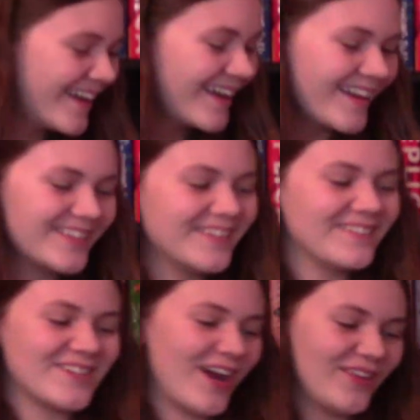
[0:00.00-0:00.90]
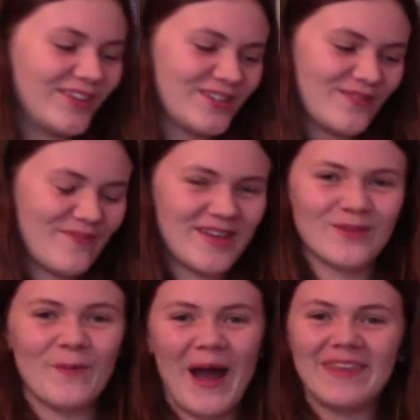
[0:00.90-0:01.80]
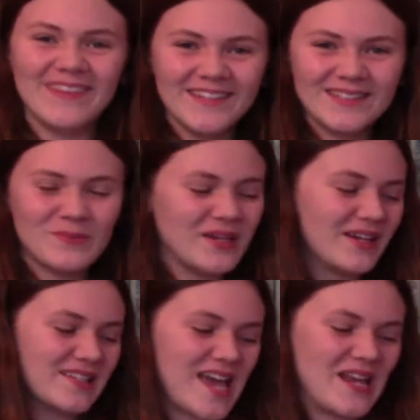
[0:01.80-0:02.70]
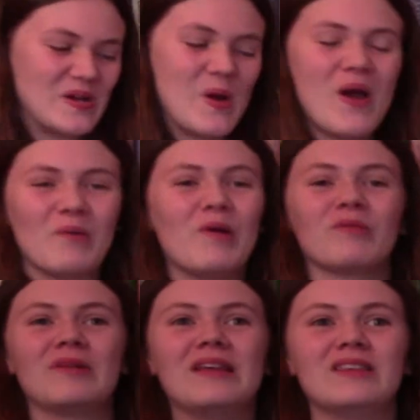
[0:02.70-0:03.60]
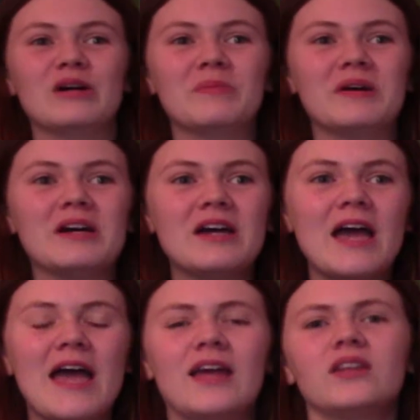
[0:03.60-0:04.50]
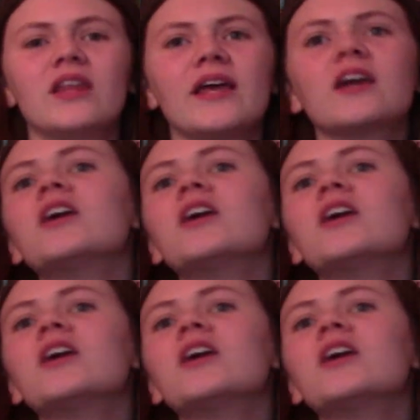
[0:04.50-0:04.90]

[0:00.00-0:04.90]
It's so childish of me to buy these because I know I won't read them and like